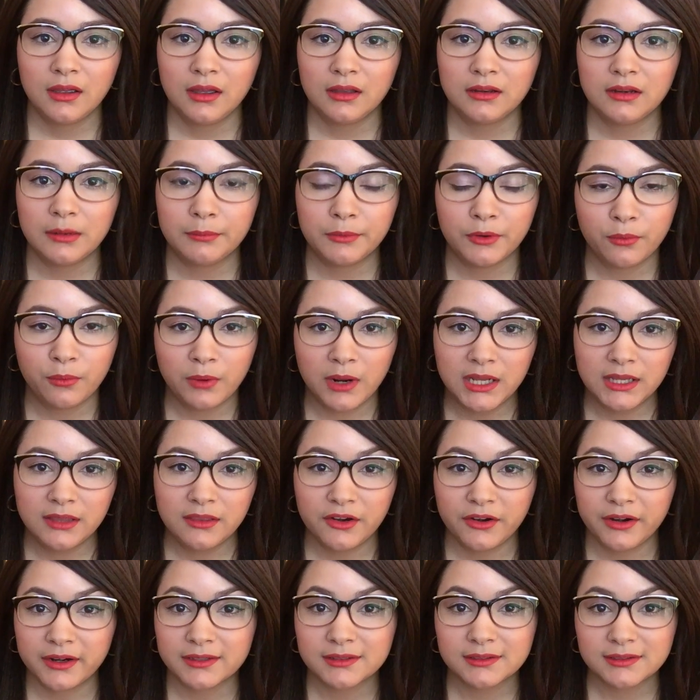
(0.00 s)
Number one,
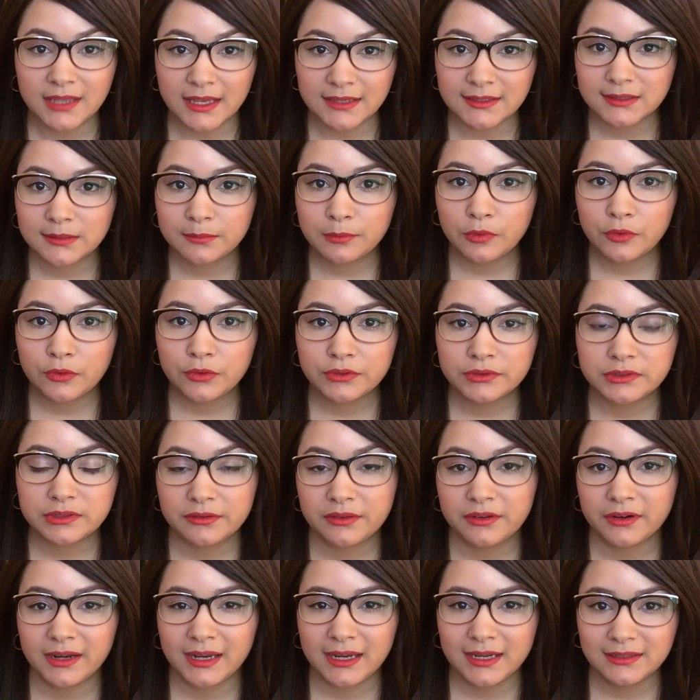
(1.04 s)
they're accessible, so
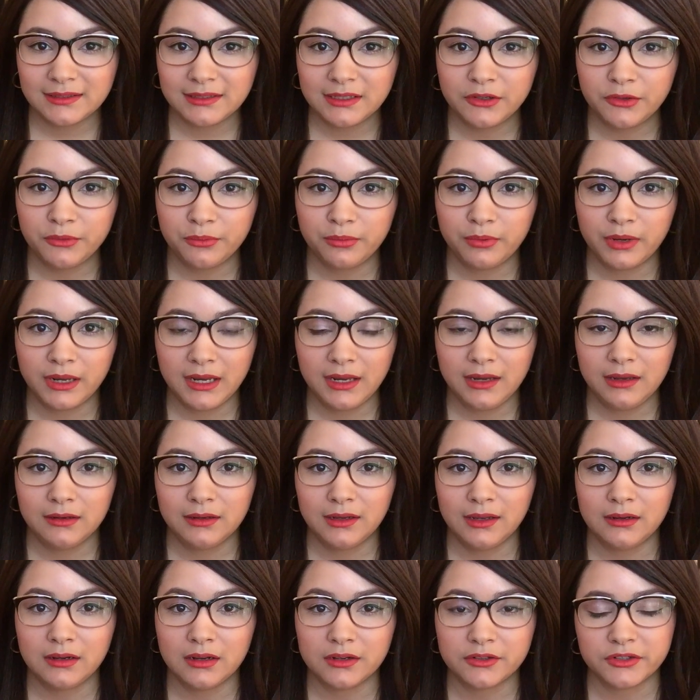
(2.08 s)
they're easy to read
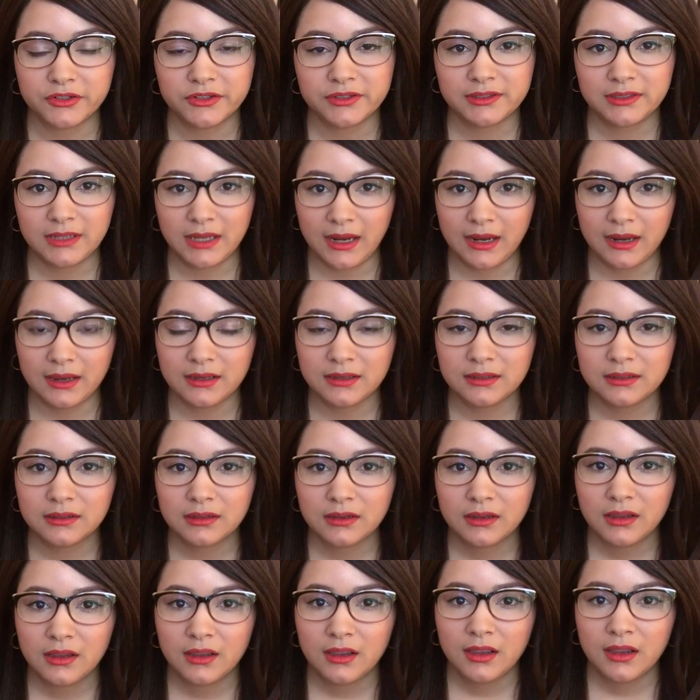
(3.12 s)
and understand.
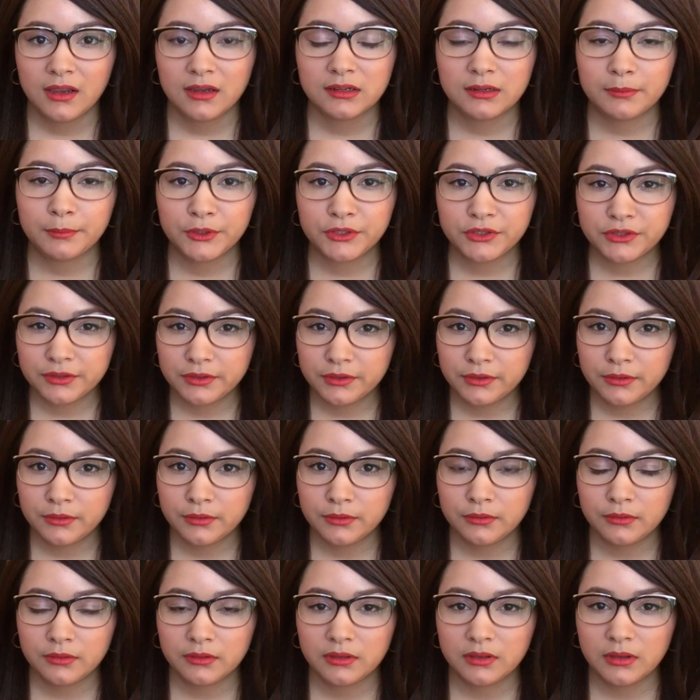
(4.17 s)
Number
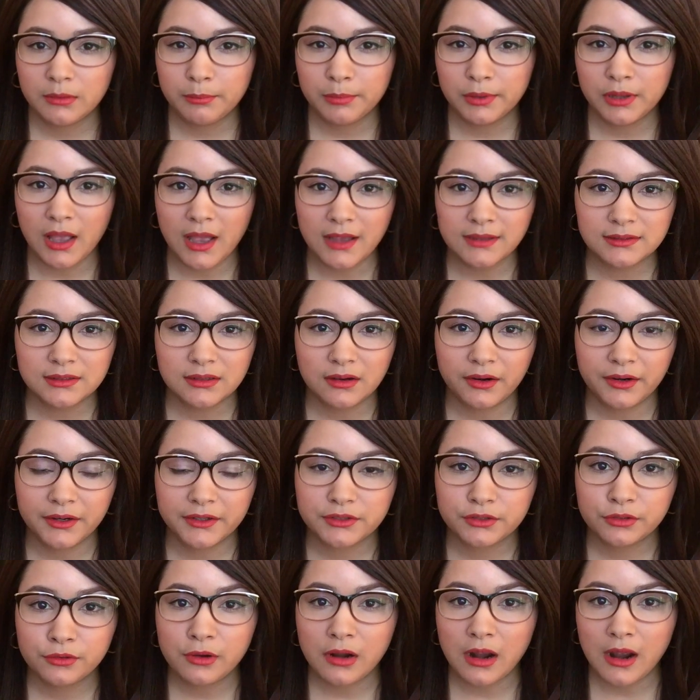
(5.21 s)
two, the plots
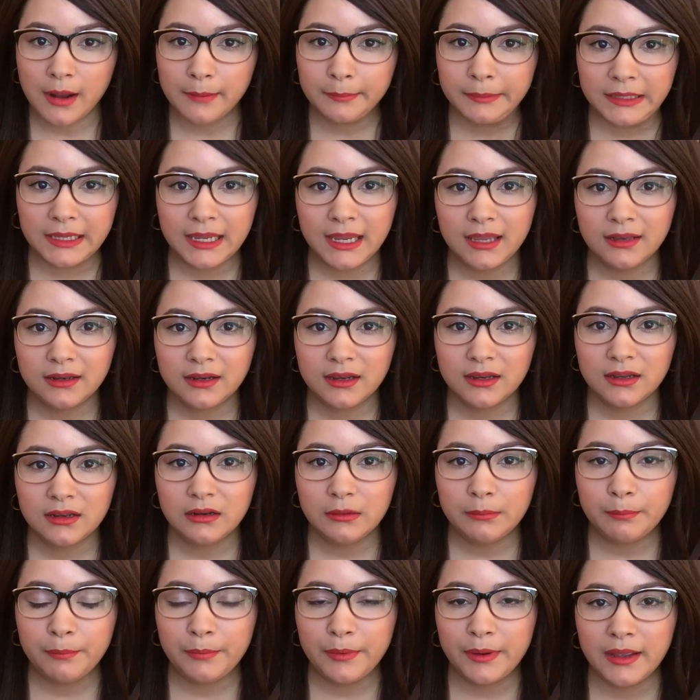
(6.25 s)
aren't too
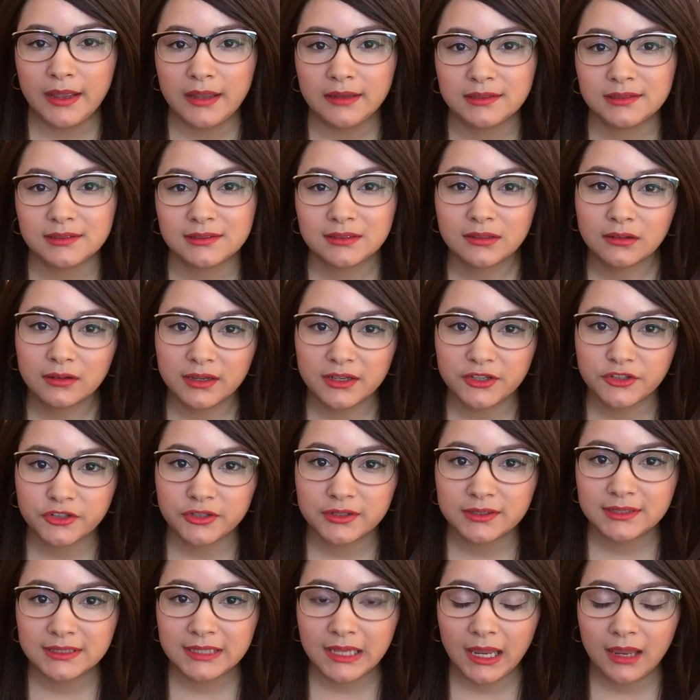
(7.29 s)
complicated, but still
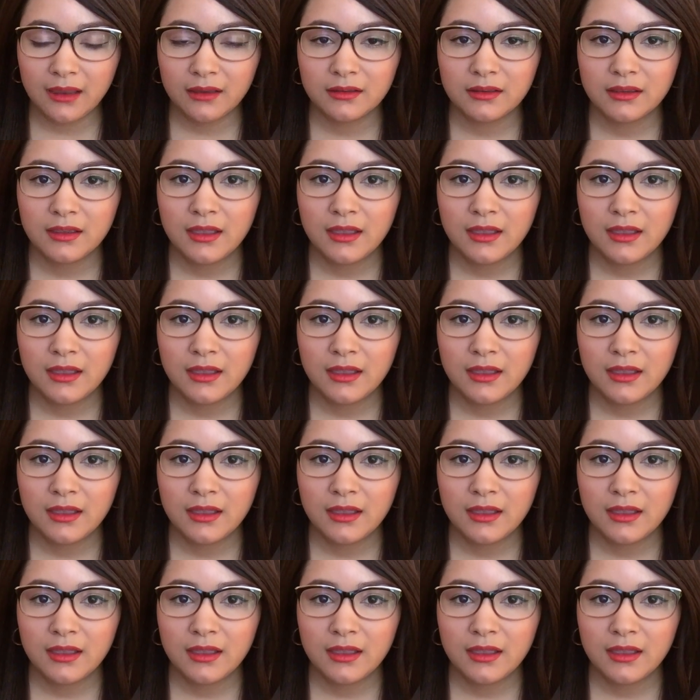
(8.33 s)
interesting.